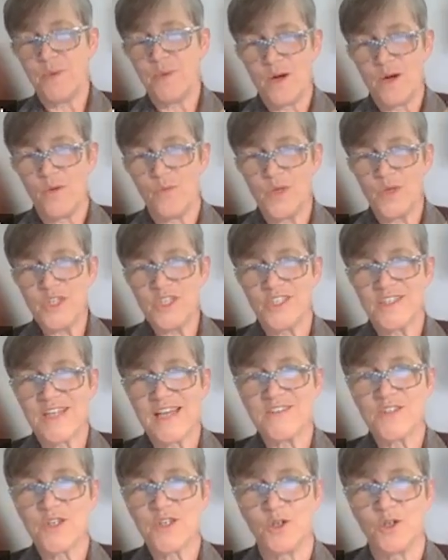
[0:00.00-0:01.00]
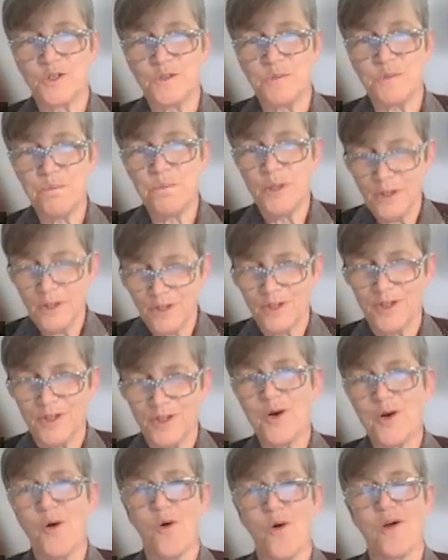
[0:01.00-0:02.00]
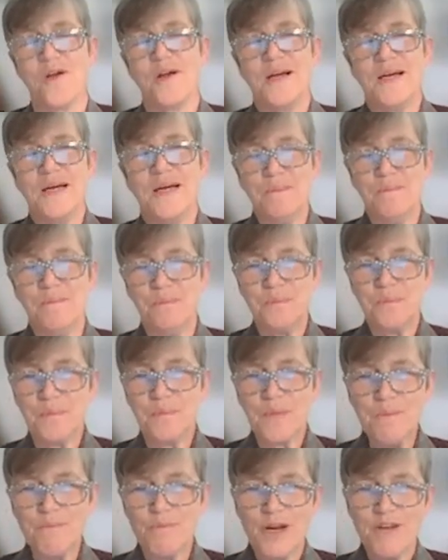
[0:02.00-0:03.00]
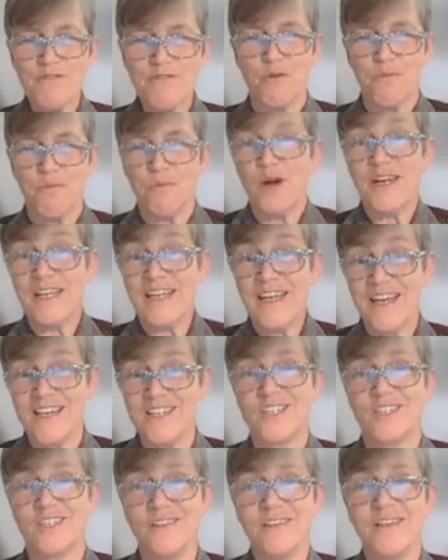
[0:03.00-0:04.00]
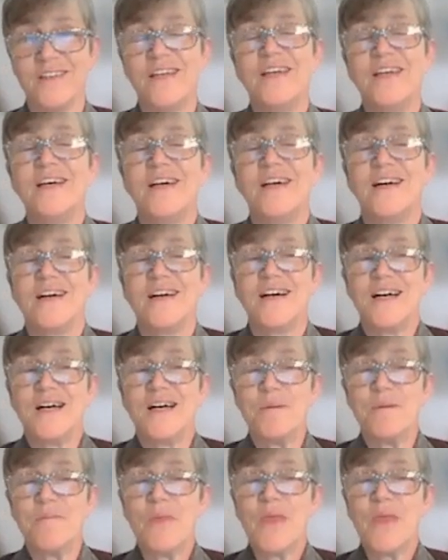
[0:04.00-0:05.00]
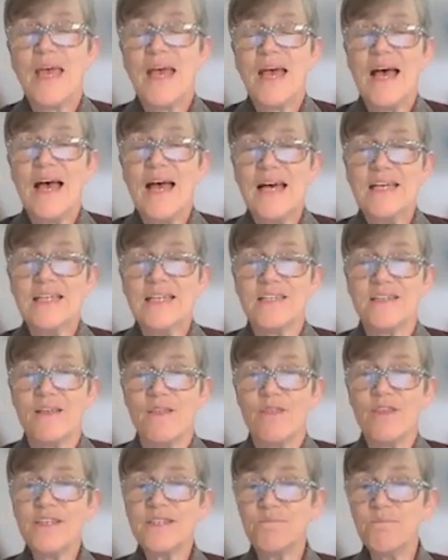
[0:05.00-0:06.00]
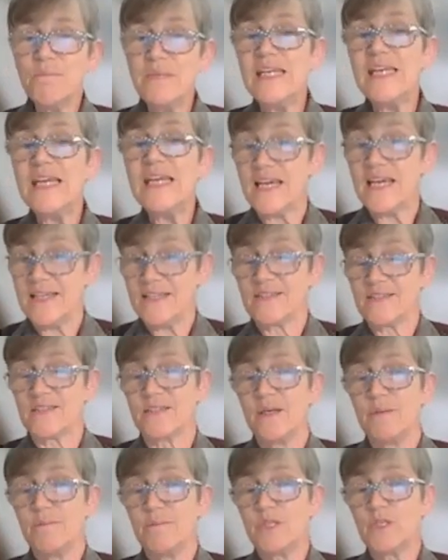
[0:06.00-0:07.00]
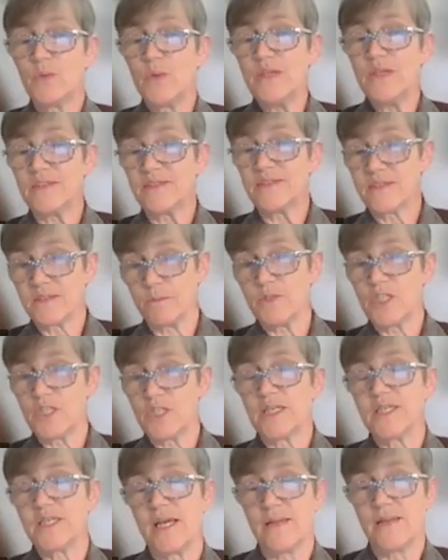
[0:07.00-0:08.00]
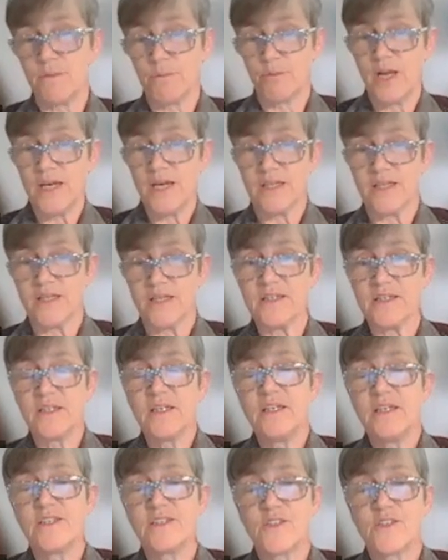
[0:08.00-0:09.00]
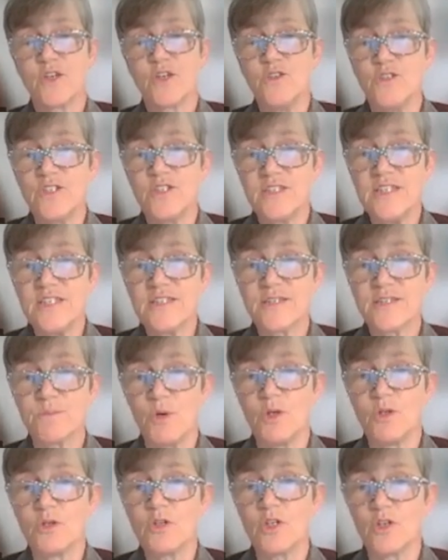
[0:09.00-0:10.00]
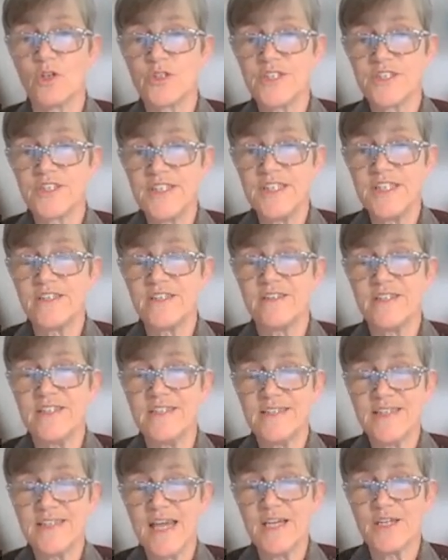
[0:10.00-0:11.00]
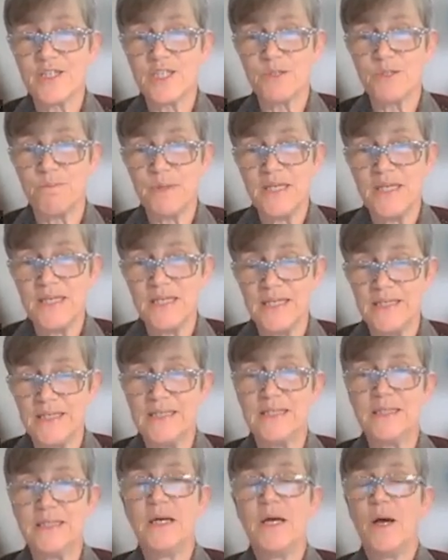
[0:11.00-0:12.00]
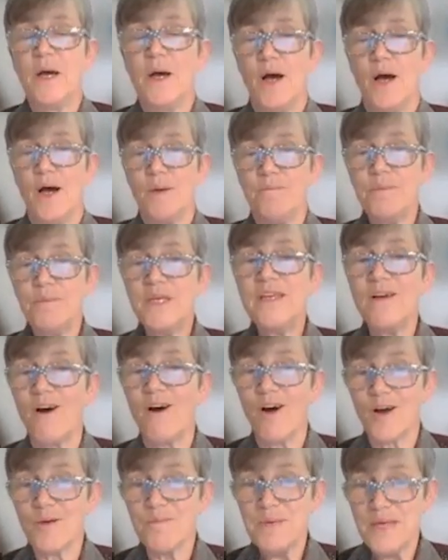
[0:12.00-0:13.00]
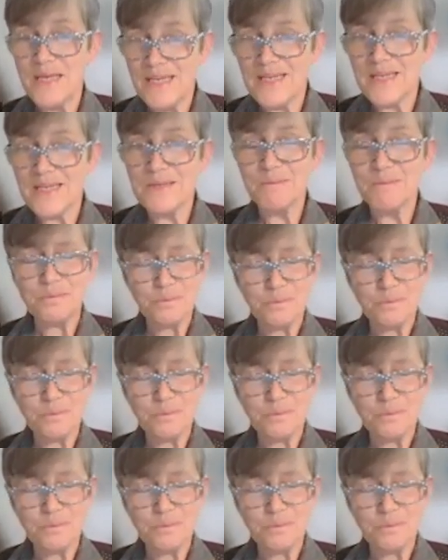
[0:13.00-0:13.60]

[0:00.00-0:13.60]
which is, gets called per or um, pred for predication. Um, and this mediates between the subject and the predicate. So you see a small clause here is taken to be a, a PRP,